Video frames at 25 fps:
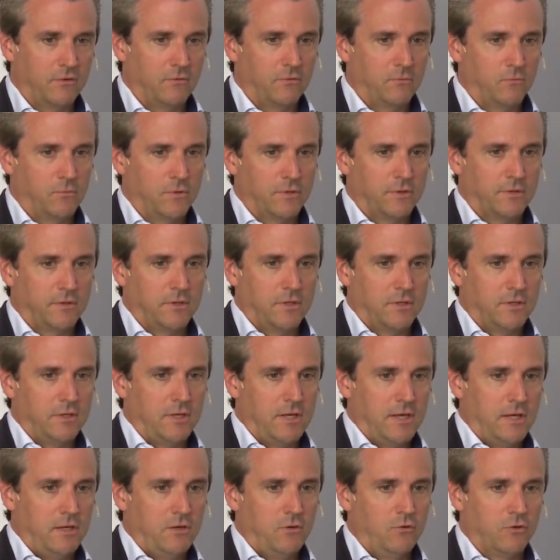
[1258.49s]
with the
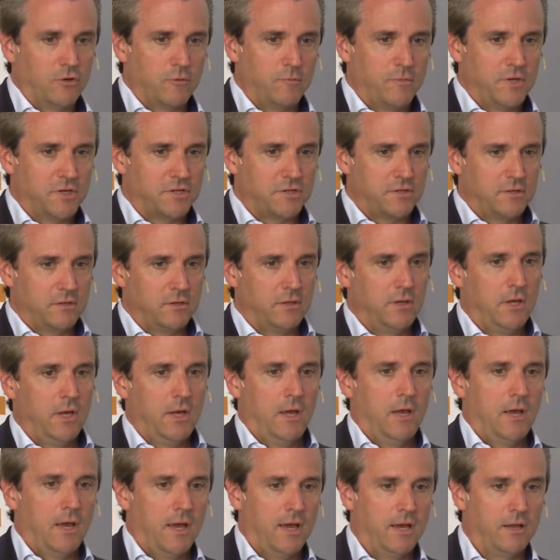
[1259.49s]
EU Commission
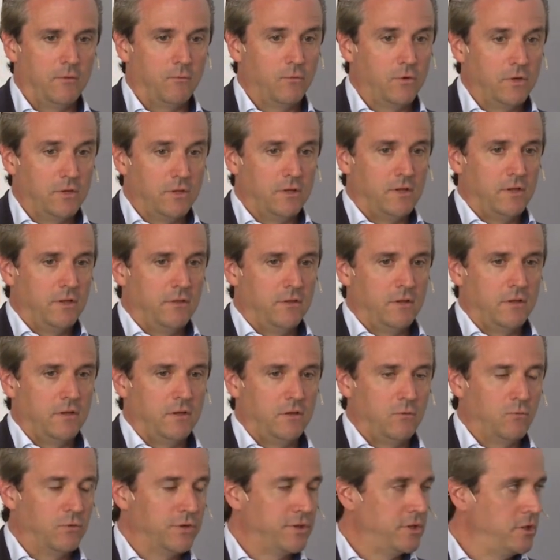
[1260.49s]
and in the
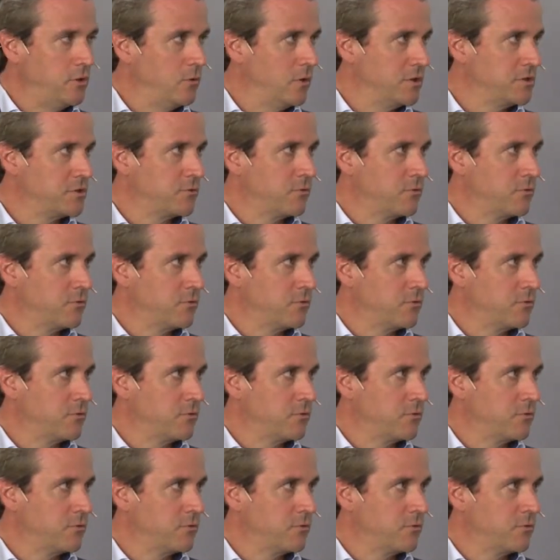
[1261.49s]
with the U.S.